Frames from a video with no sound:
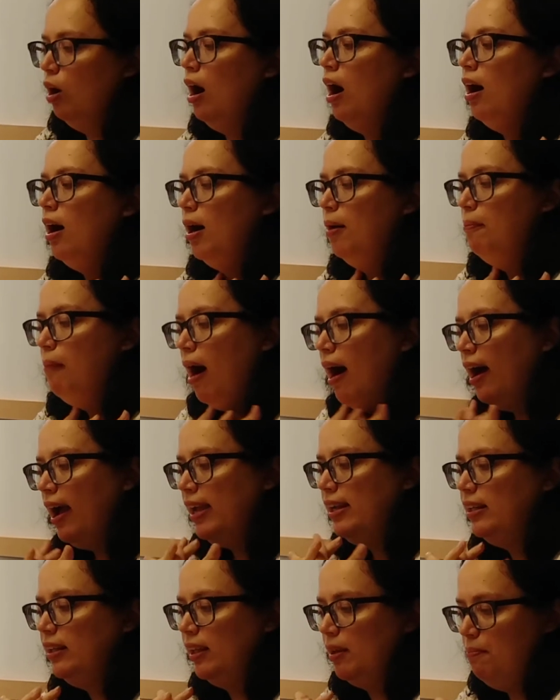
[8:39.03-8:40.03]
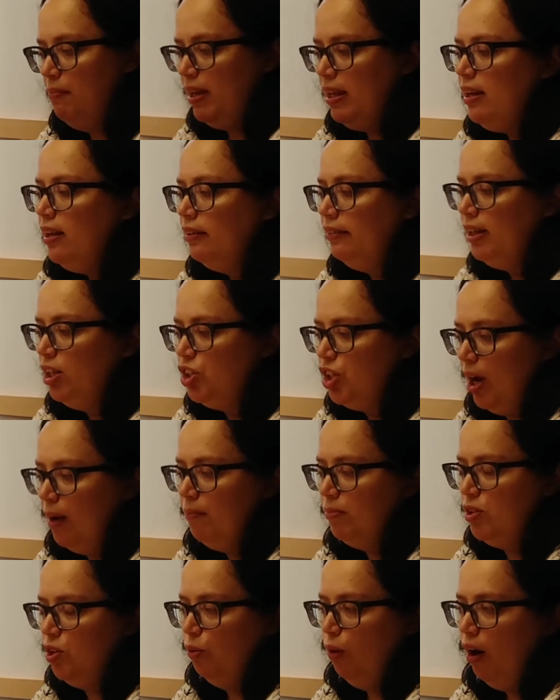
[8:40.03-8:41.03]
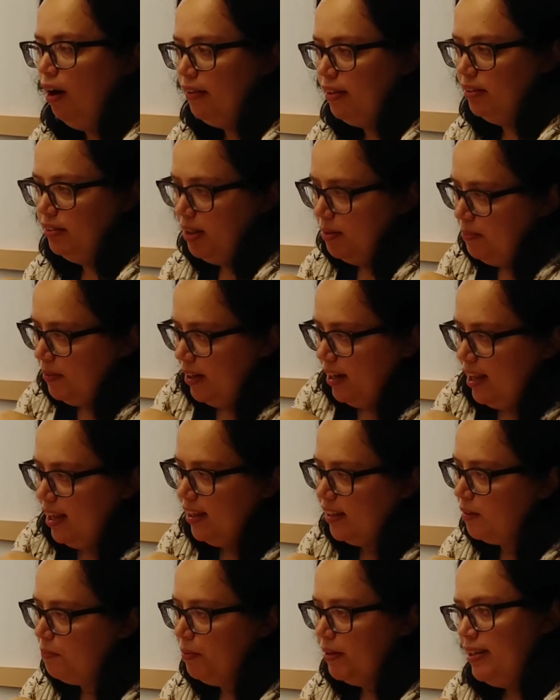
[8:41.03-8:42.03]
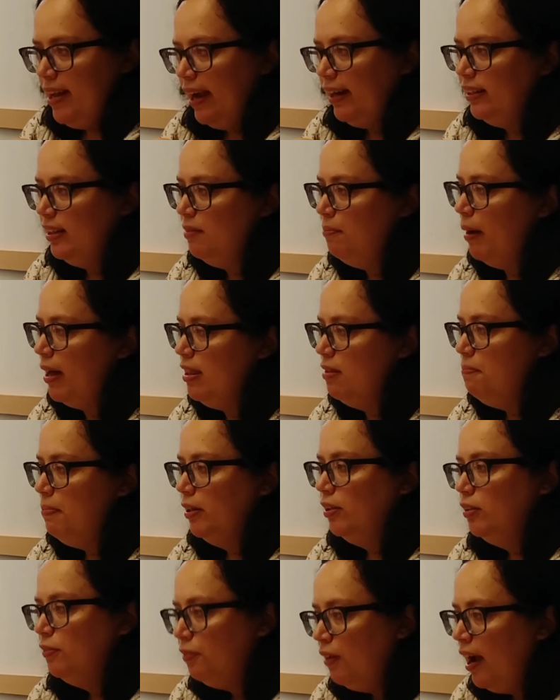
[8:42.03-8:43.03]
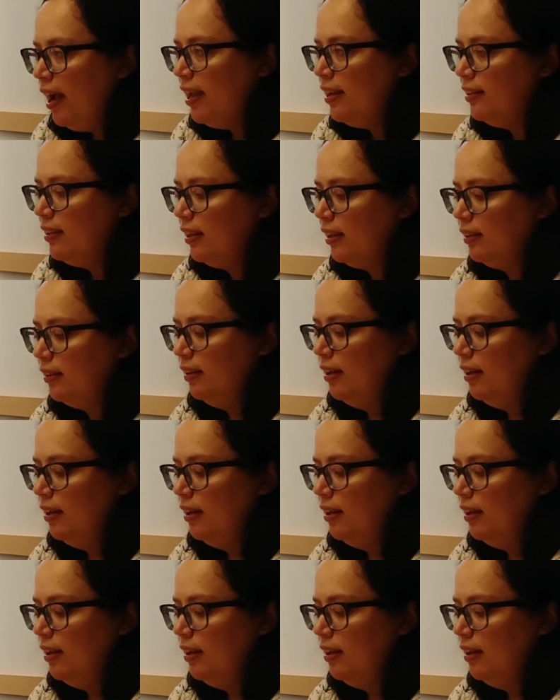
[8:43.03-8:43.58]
our minds immediately jump to all the liberties protected by the Bill of Rights.